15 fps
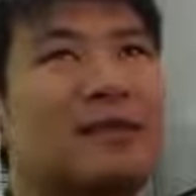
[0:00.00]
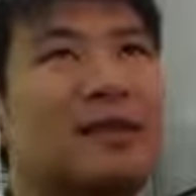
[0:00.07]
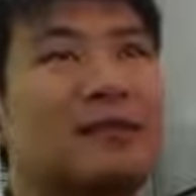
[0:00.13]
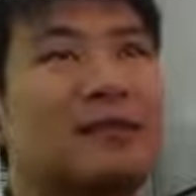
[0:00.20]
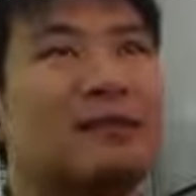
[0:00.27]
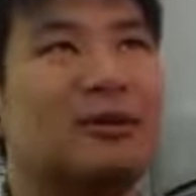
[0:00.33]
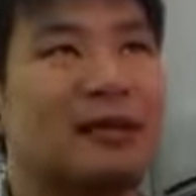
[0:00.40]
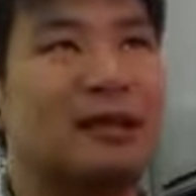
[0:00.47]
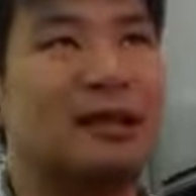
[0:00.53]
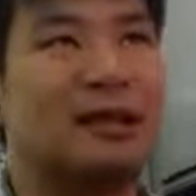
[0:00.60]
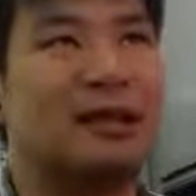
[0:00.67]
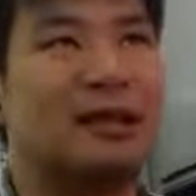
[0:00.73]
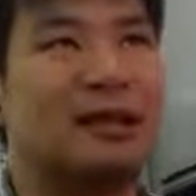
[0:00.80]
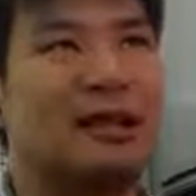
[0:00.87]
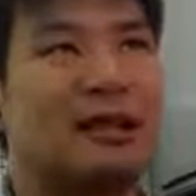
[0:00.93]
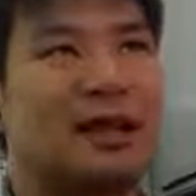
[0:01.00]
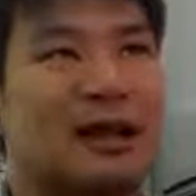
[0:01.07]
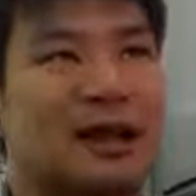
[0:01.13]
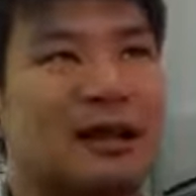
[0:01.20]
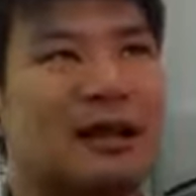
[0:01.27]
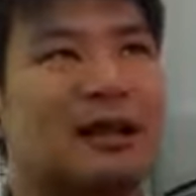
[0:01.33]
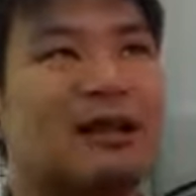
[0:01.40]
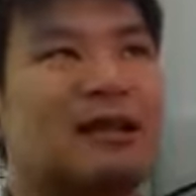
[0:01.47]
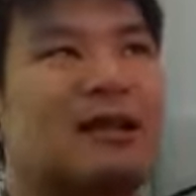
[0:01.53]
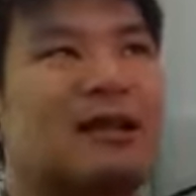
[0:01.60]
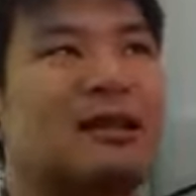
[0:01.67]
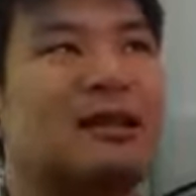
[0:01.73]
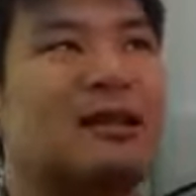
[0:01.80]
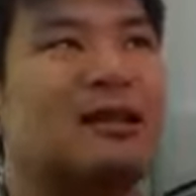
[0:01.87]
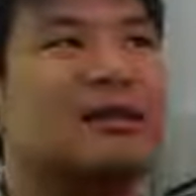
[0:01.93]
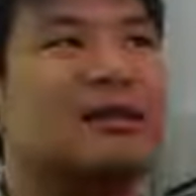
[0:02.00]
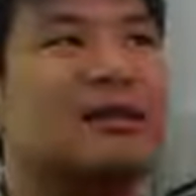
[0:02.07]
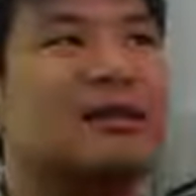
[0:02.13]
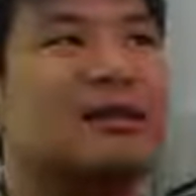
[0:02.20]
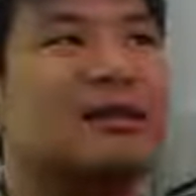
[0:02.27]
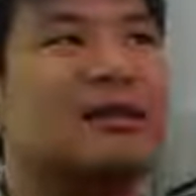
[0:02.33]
mostly Slack and